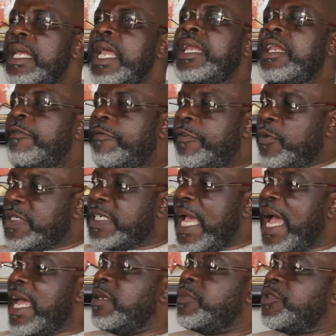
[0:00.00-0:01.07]
any future
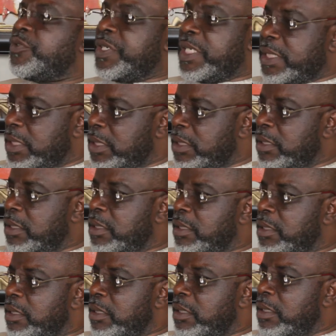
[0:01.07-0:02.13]
administration
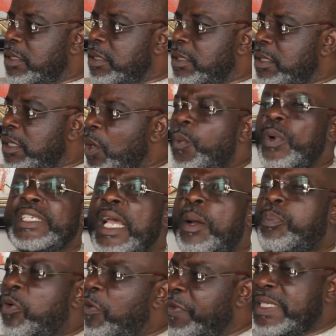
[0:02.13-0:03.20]
with a
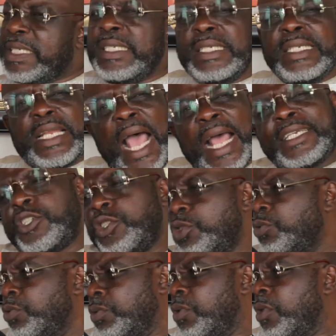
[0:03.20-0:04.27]
provision that
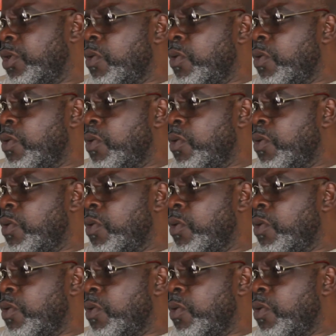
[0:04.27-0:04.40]
you,